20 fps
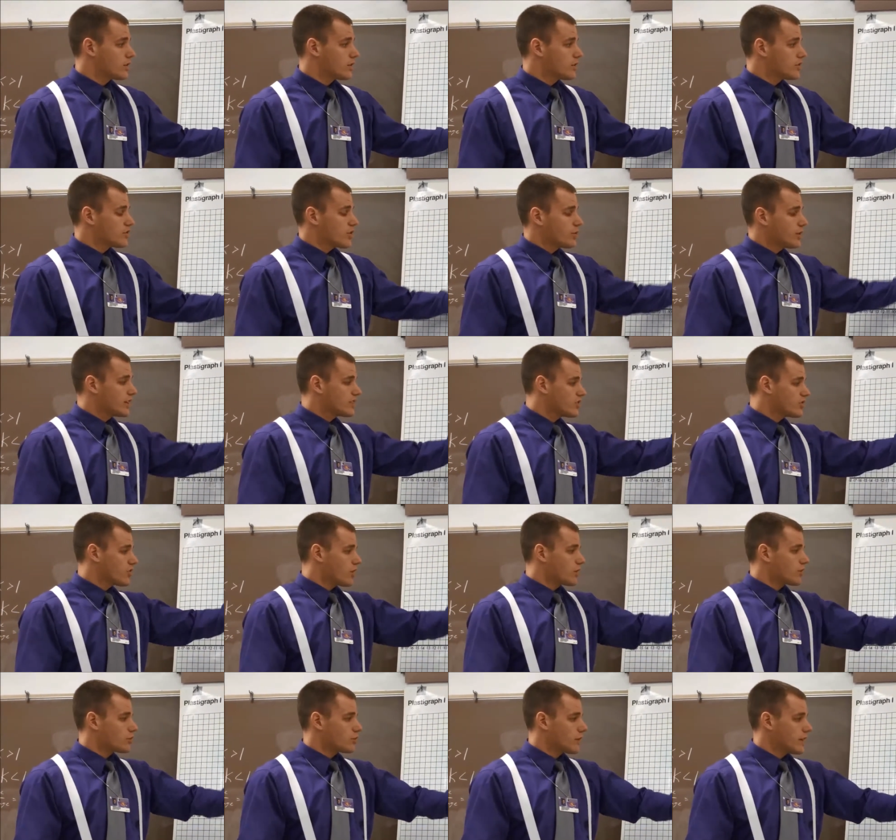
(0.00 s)
So let's
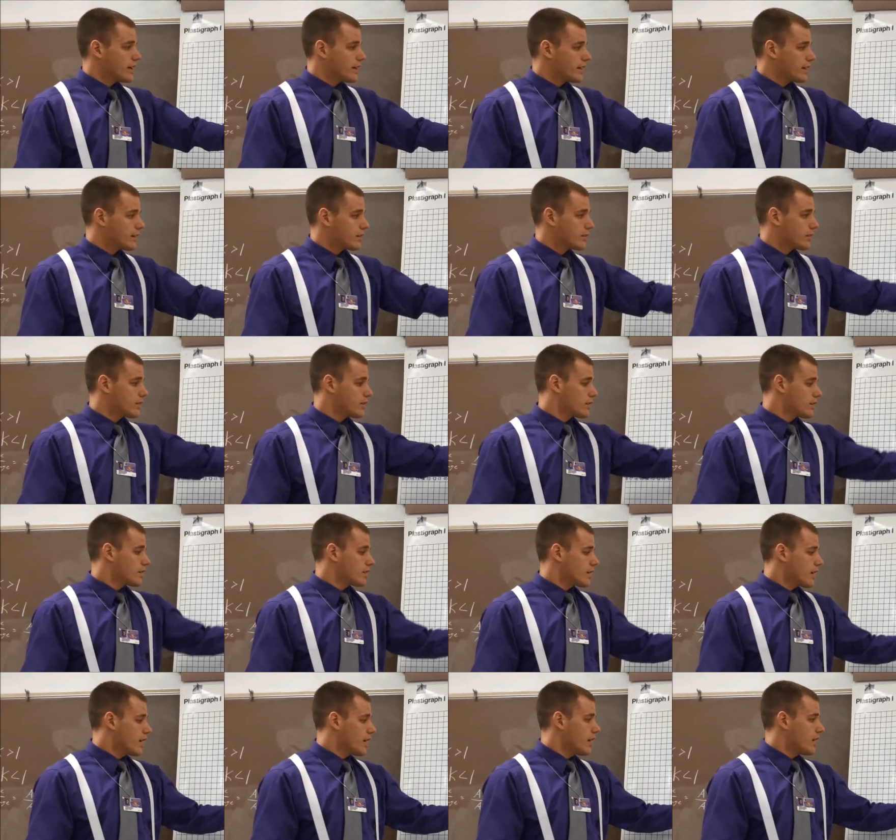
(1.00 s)
start with,
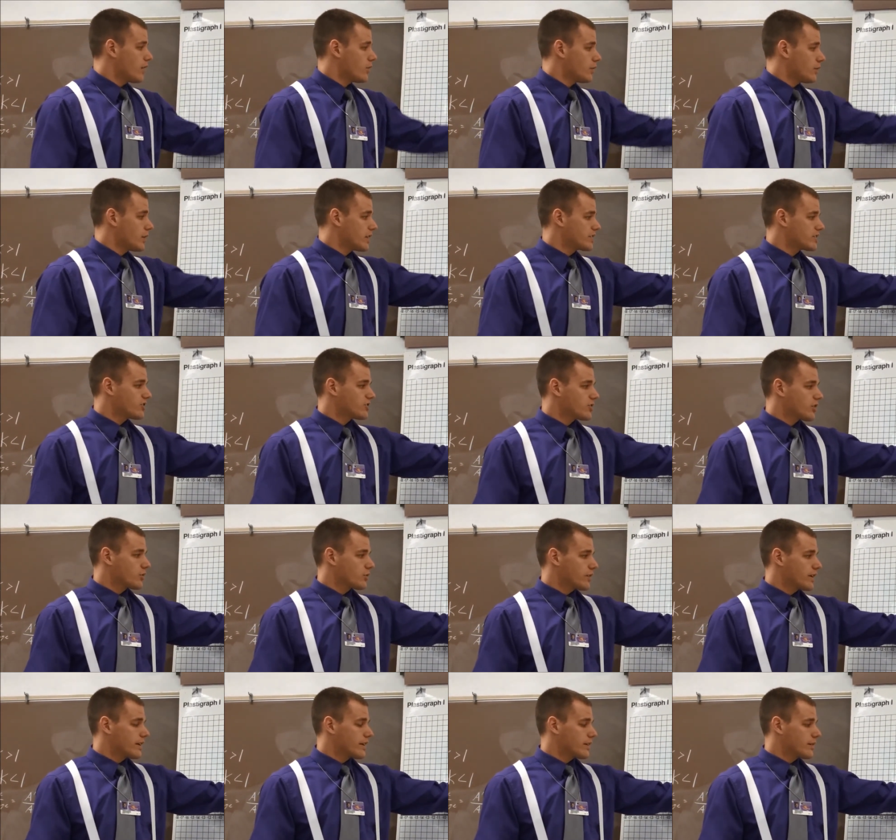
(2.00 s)
we'll actually start
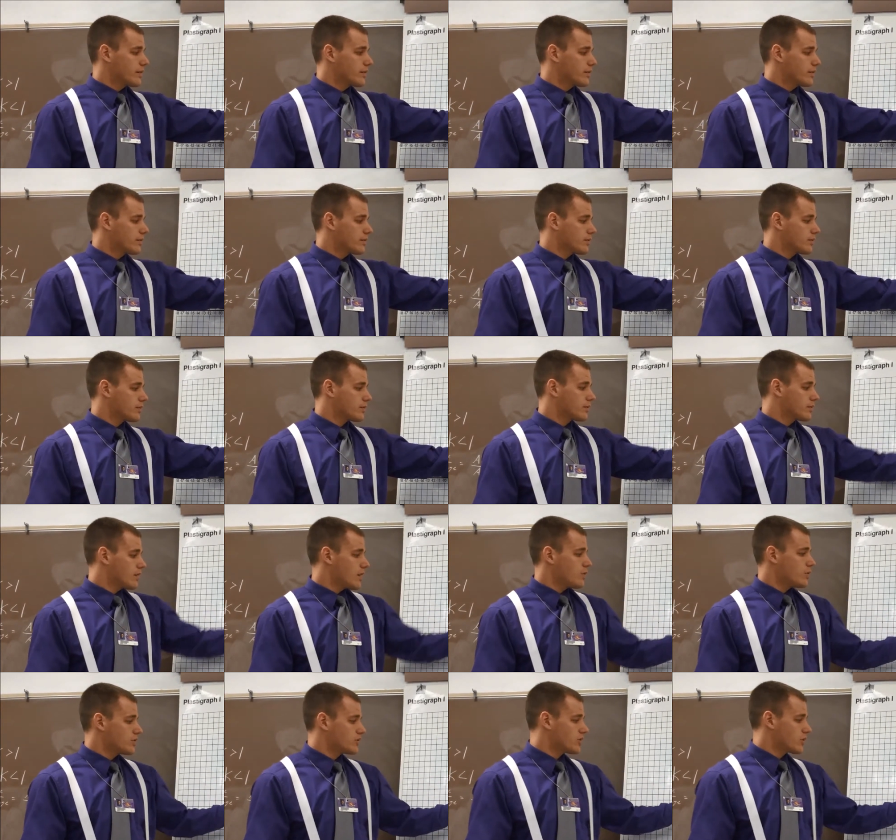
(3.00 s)
with,
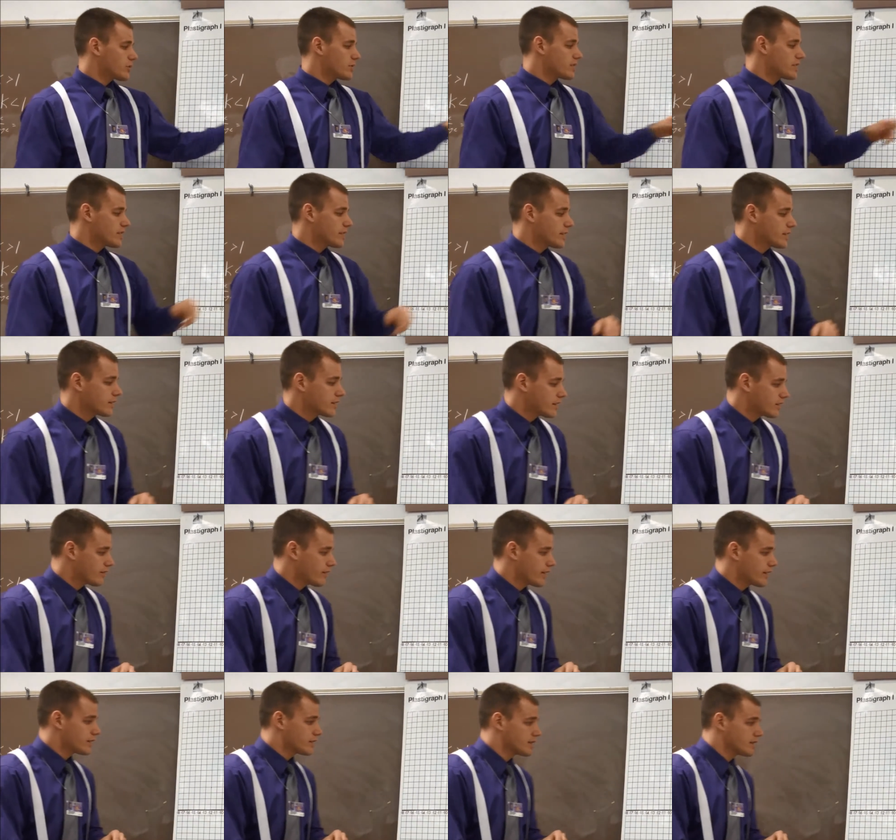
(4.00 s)
no, we'll start with C here. That's
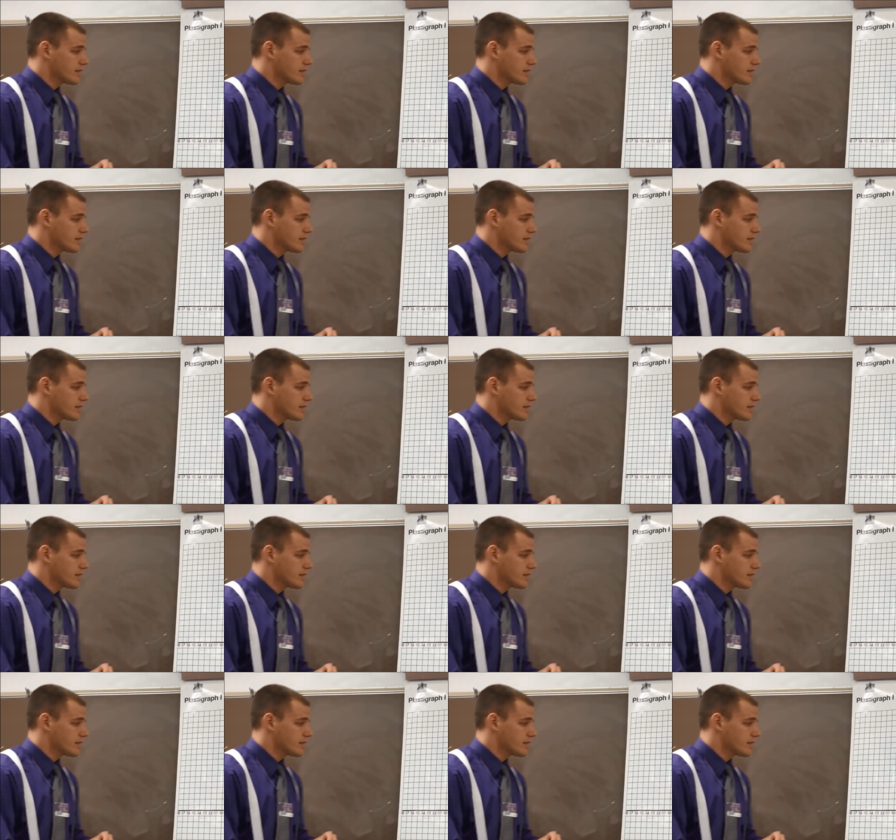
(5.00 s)
fine.